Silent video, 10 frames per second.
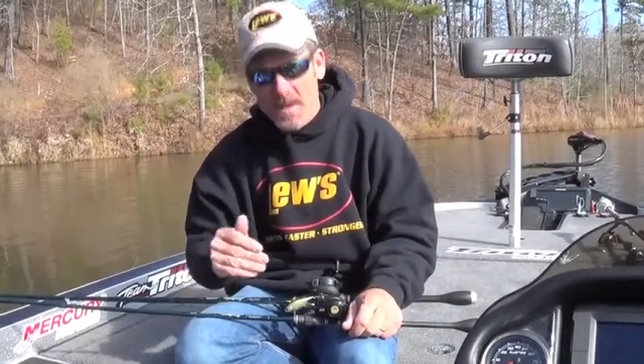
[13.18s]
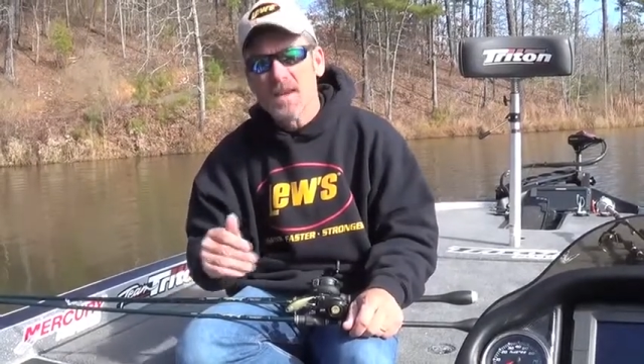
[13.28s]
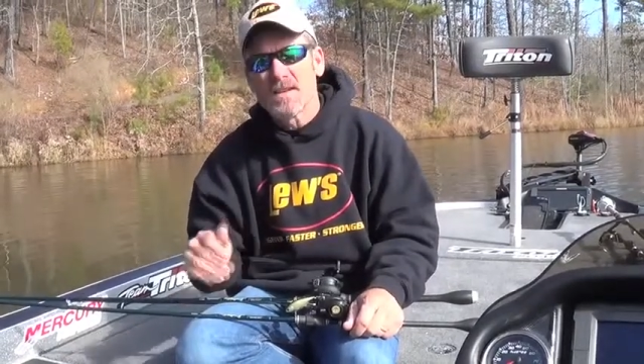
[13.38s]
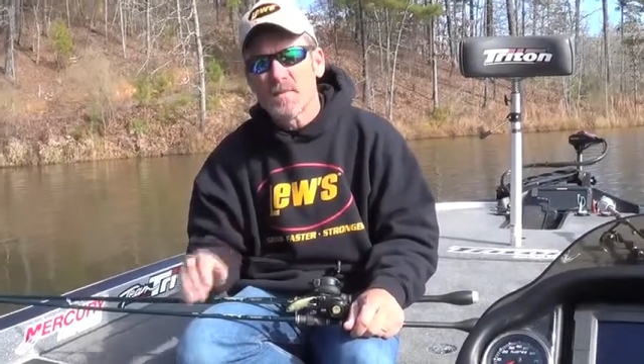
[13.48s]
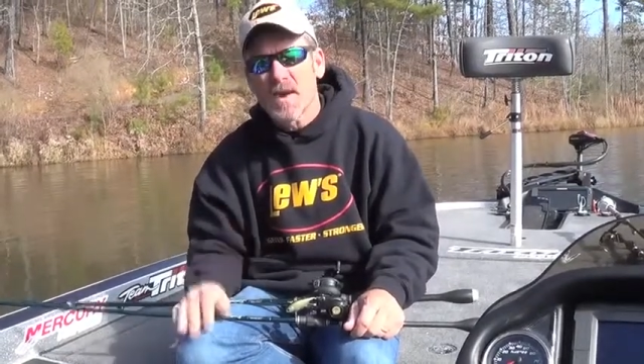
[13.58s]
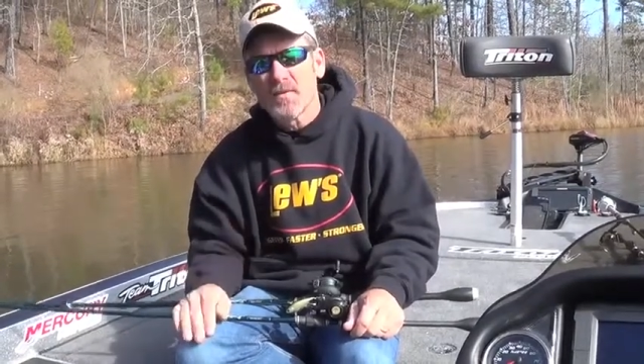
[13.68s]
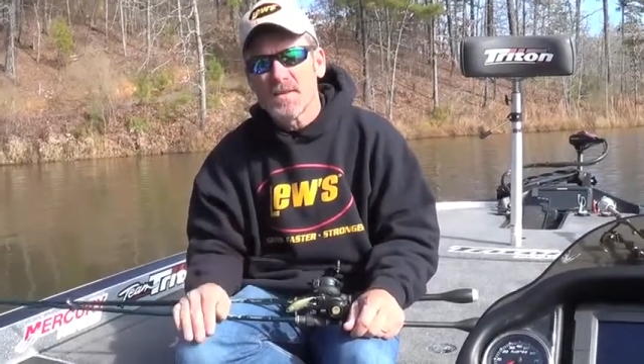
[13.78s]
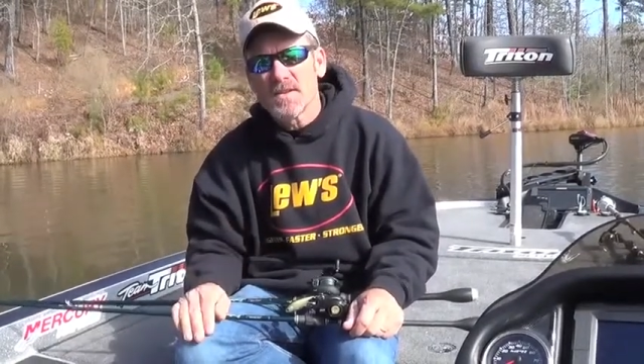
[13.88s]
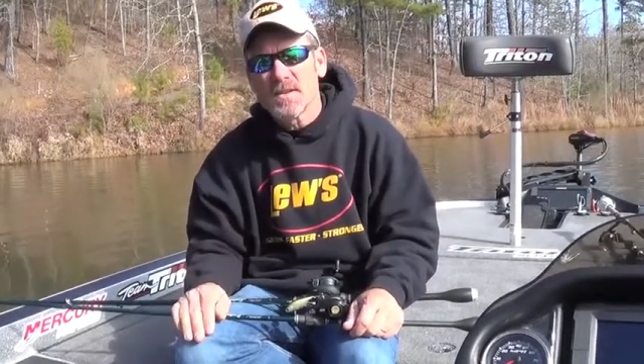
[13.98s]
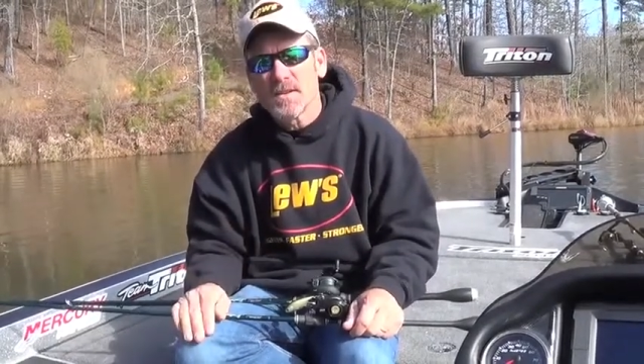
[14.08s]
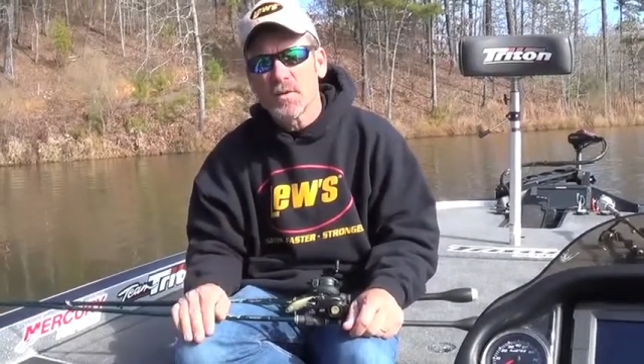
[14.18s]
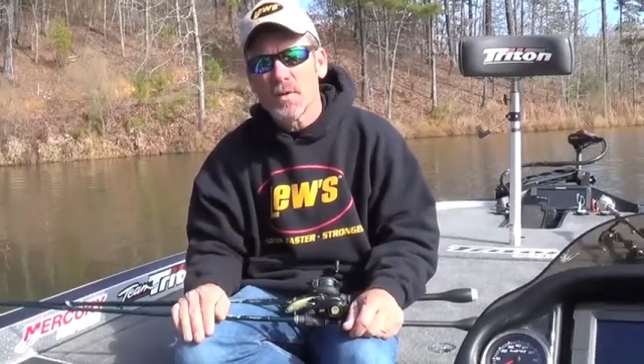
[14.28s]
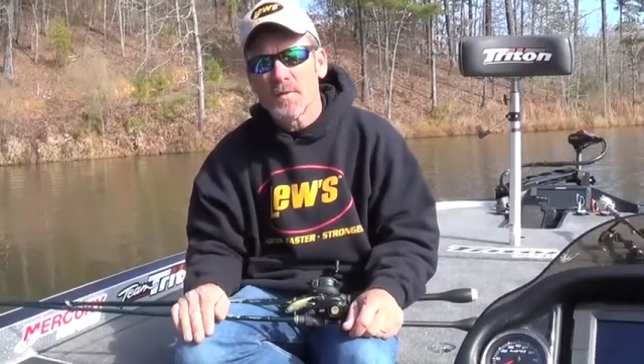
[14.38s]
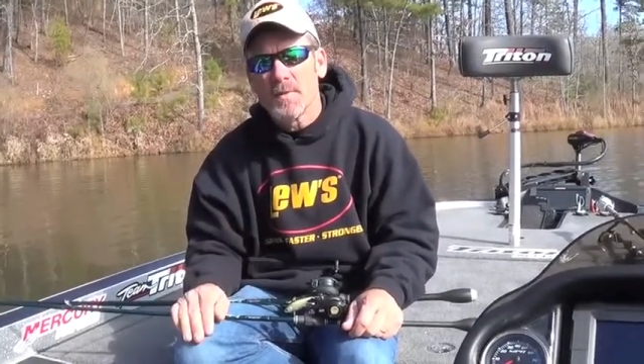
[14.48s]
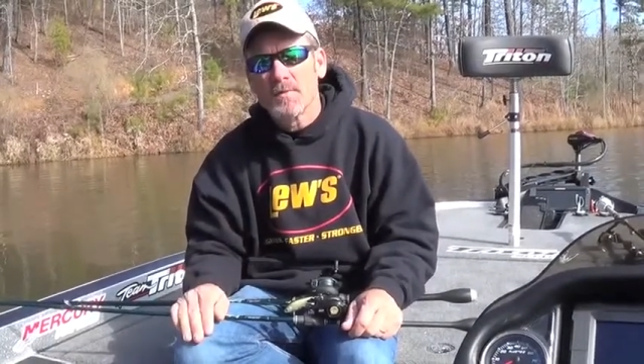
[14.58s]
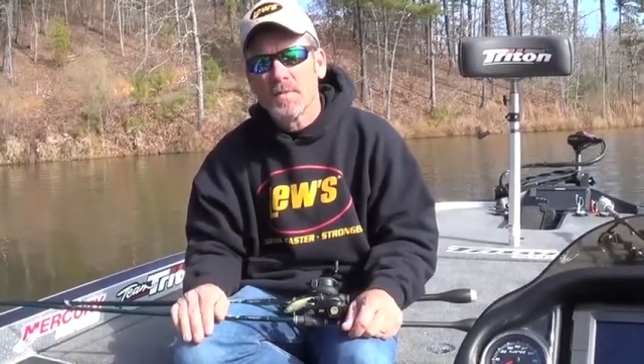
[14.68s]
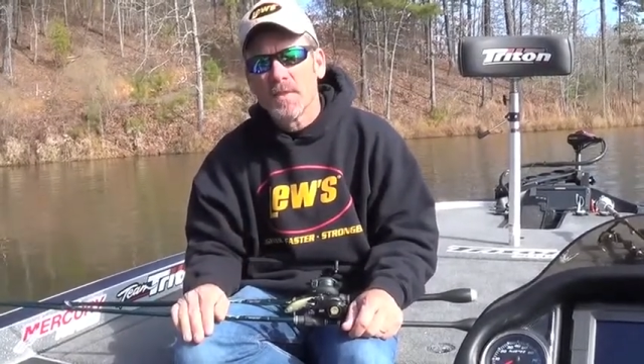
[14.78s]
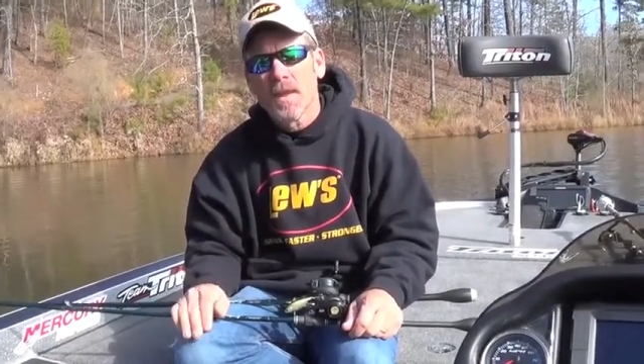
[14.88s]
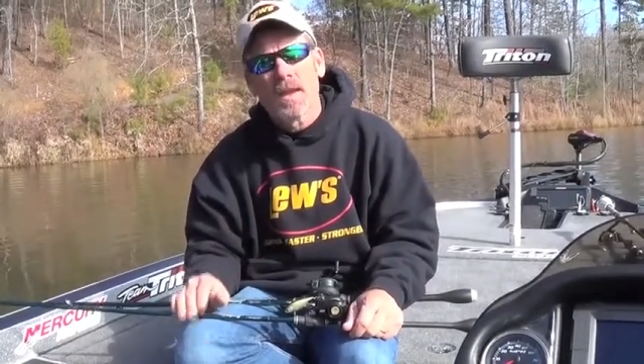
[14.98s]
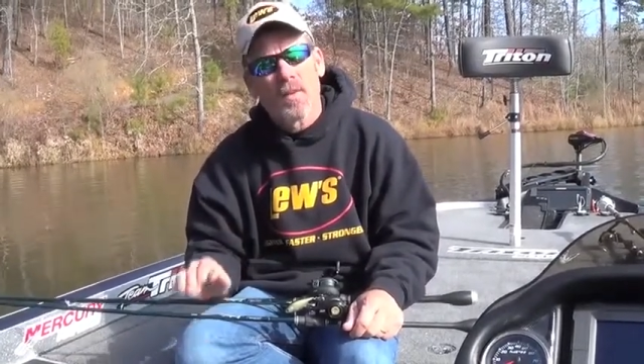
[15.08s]
is my fishing equipment.
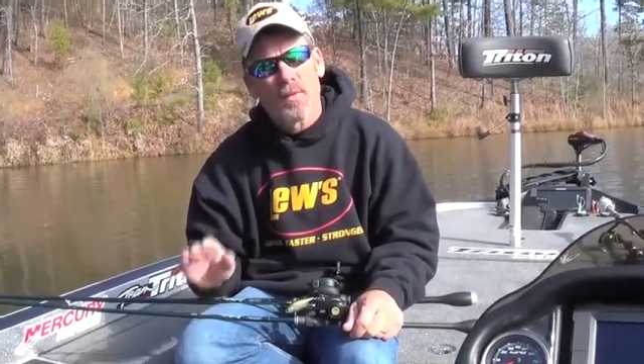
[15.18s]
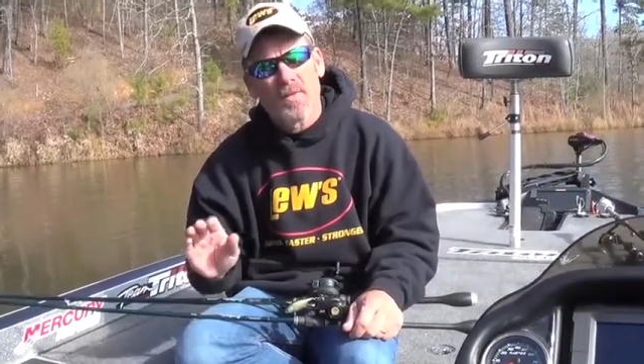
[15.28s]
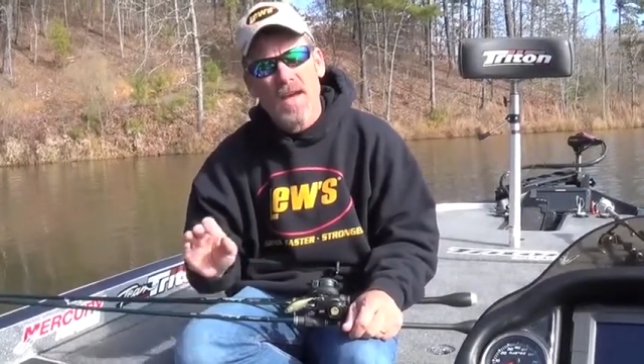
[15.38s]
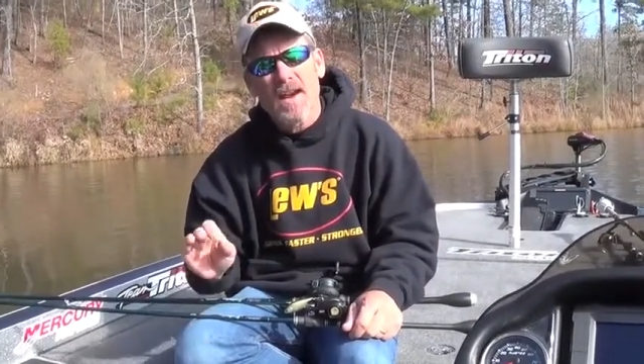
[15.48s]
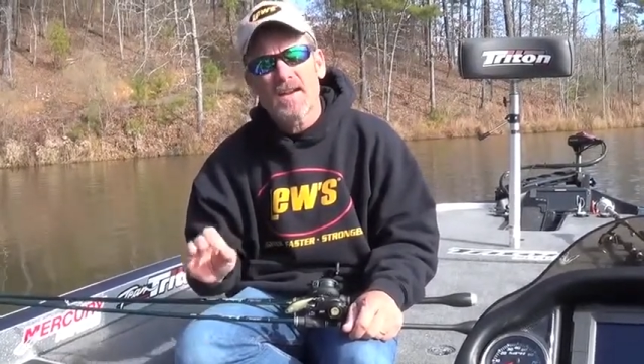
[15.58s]
And without